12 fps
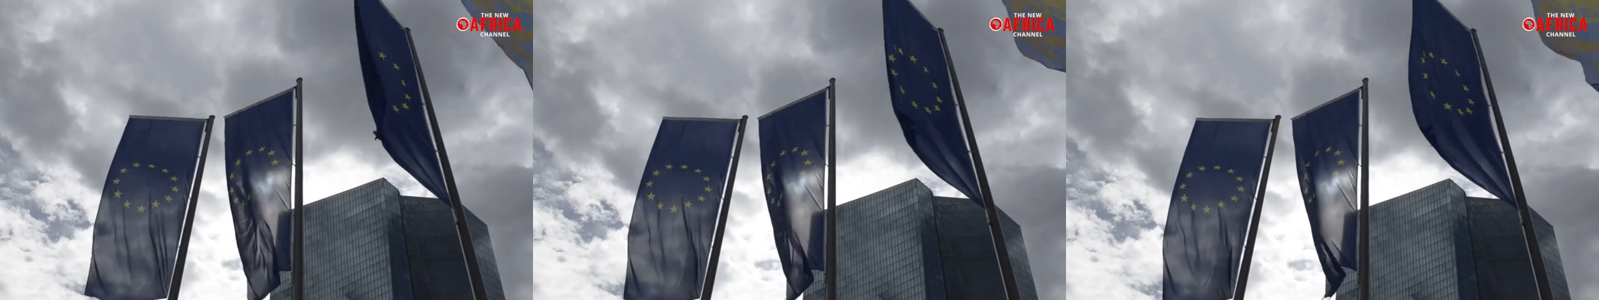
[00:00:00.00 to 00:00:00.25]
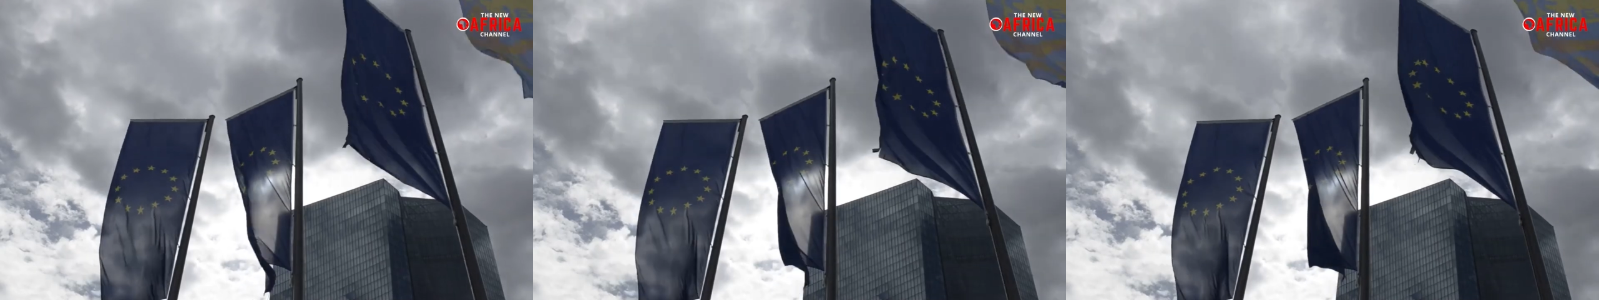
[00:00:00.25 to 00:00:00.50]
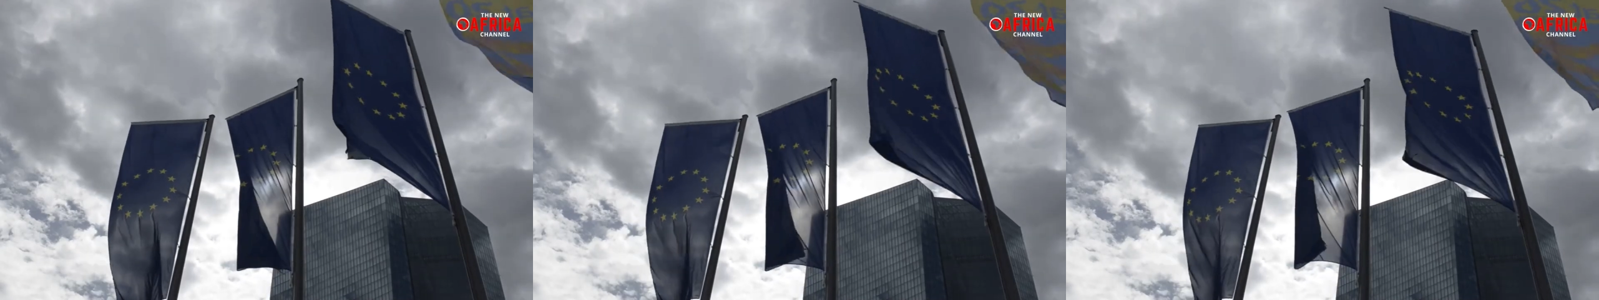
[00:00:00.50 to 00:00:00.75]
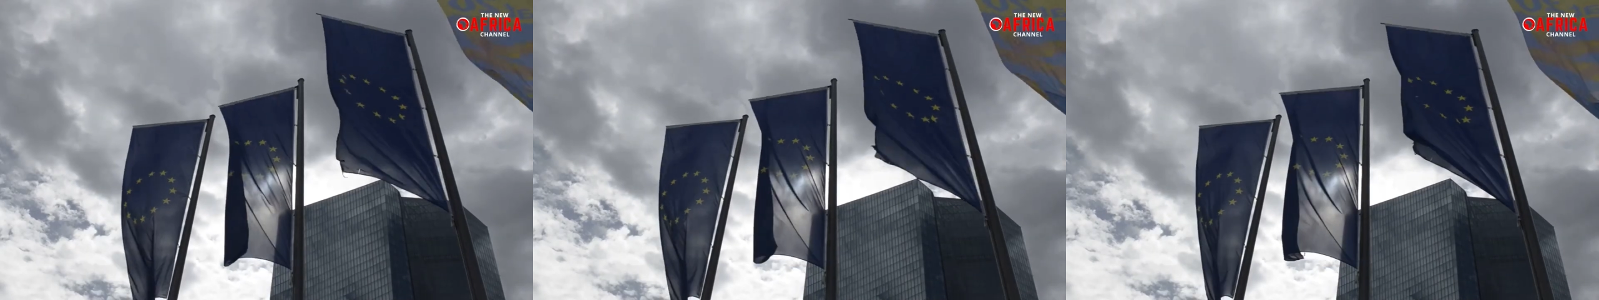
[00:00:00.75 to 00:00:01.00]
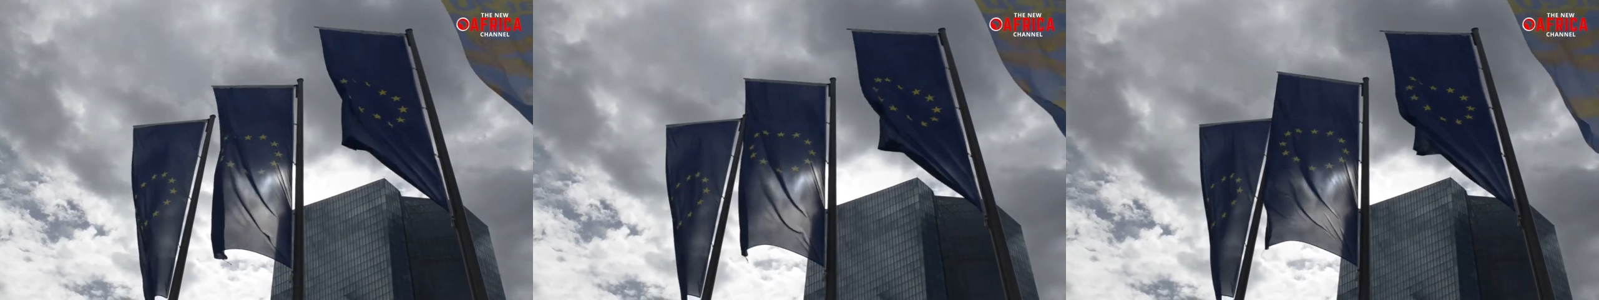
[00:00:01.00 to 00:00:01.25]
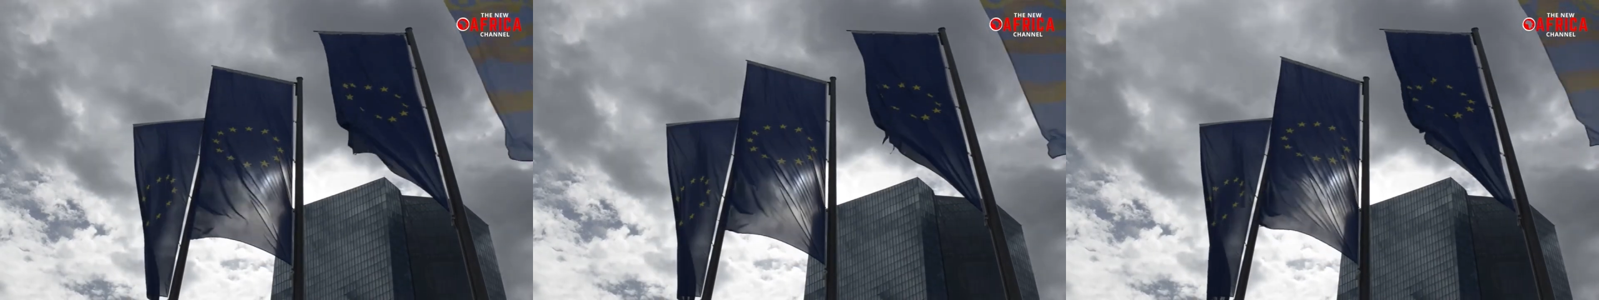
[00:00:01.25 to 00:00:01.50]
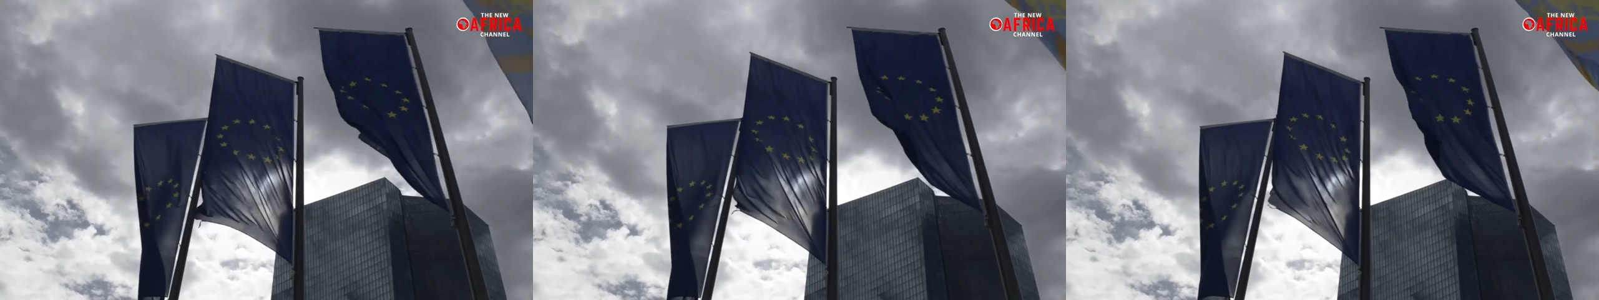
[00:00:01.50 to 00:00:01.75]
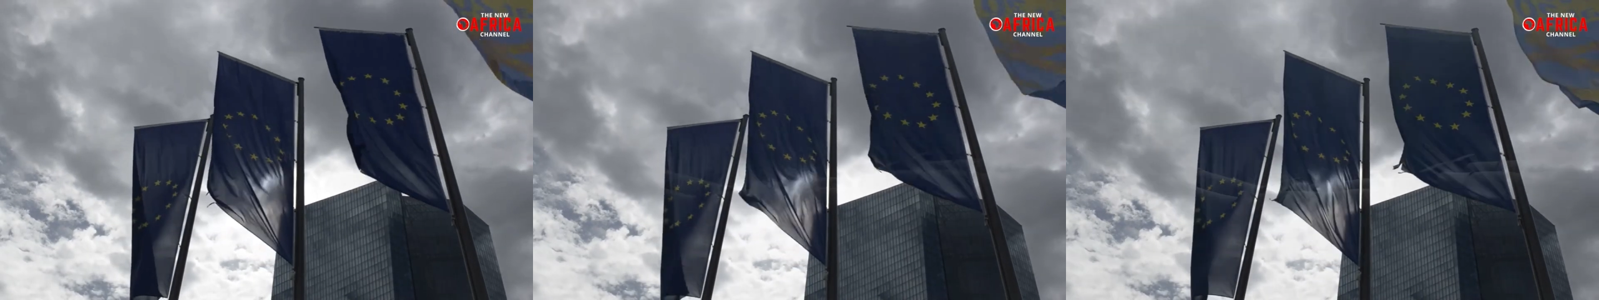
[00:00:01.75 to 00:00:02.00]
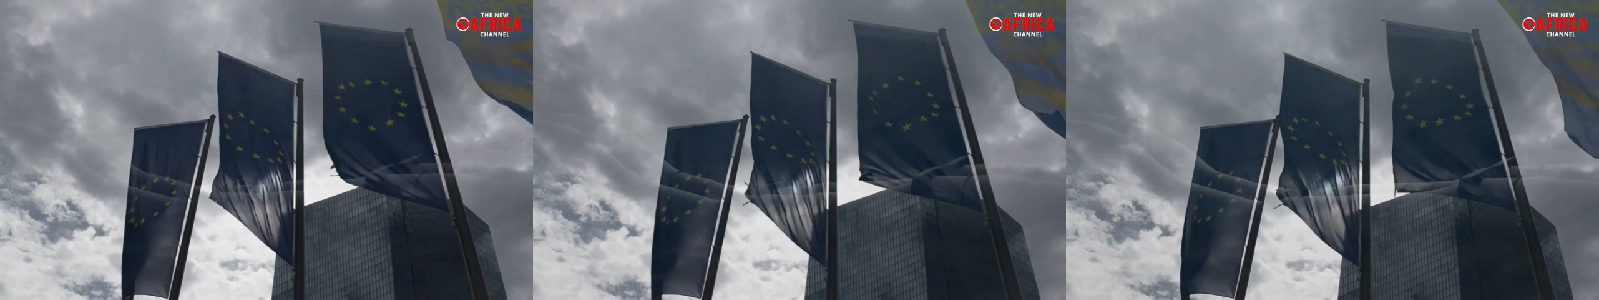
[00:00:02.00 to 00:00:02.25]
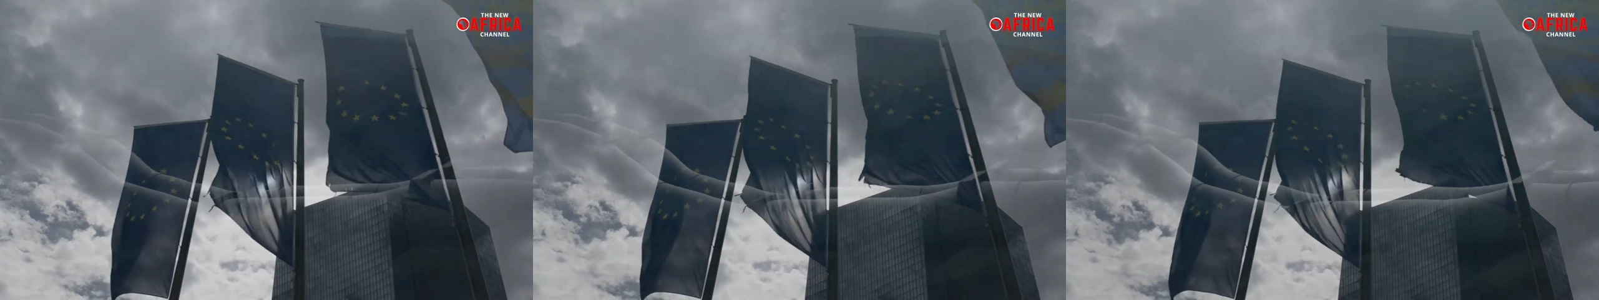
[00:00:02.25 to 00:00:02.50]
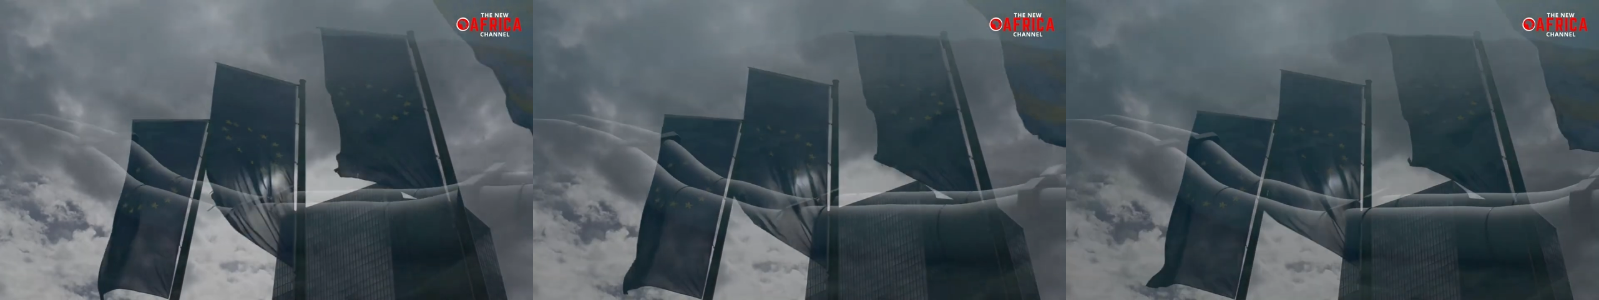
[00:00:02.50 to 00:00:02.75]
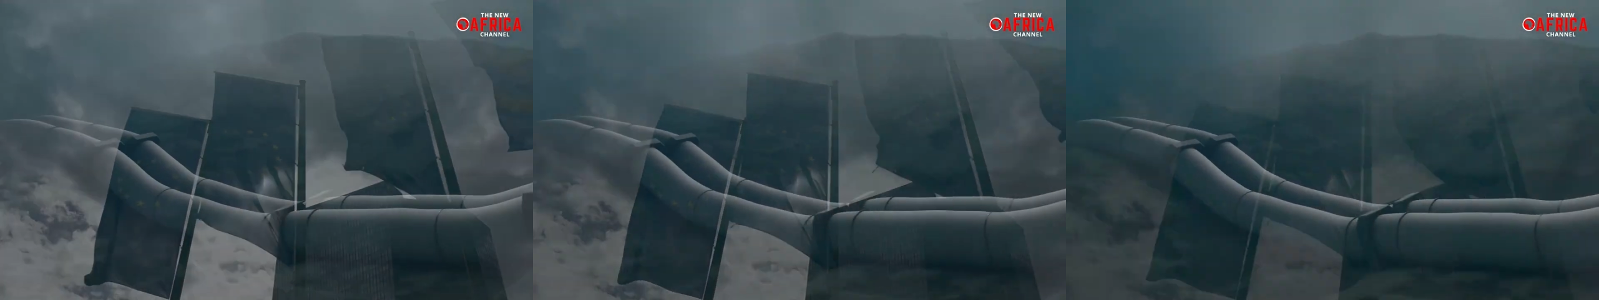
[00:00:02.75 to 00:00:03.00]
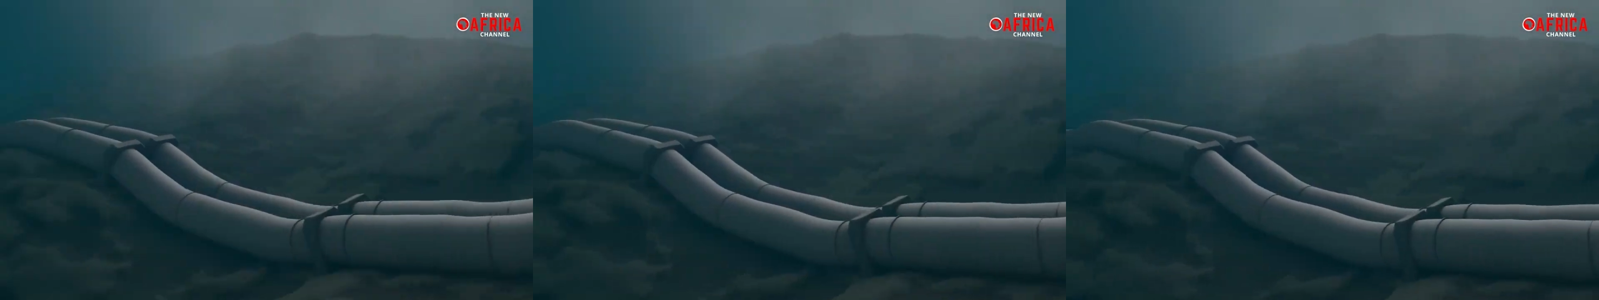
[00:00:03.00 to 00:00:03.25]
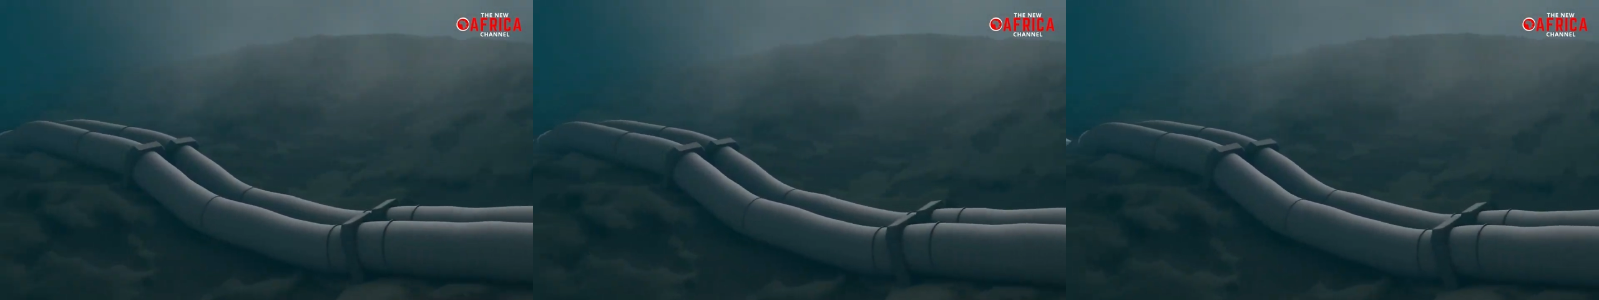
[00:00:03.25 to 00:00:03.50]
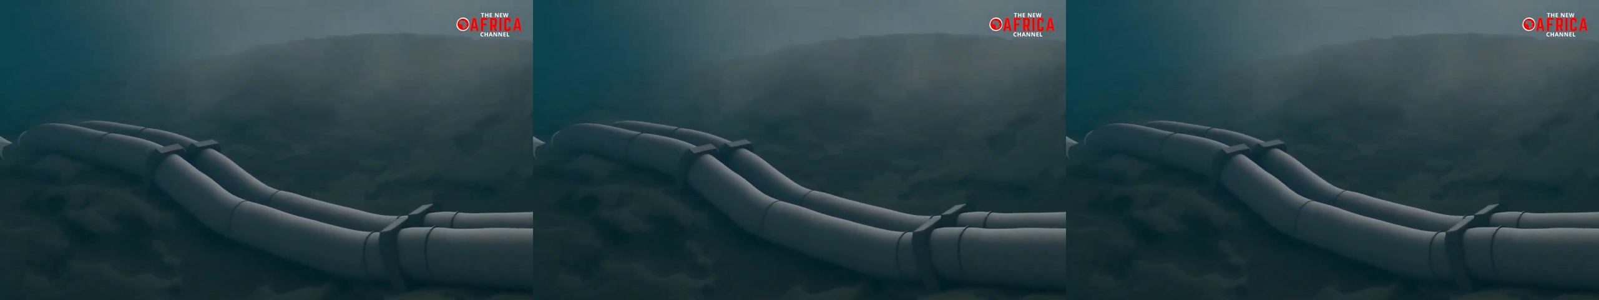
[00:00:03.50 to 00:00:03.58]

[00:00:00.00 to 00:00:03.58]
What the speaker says: (no speaker visible)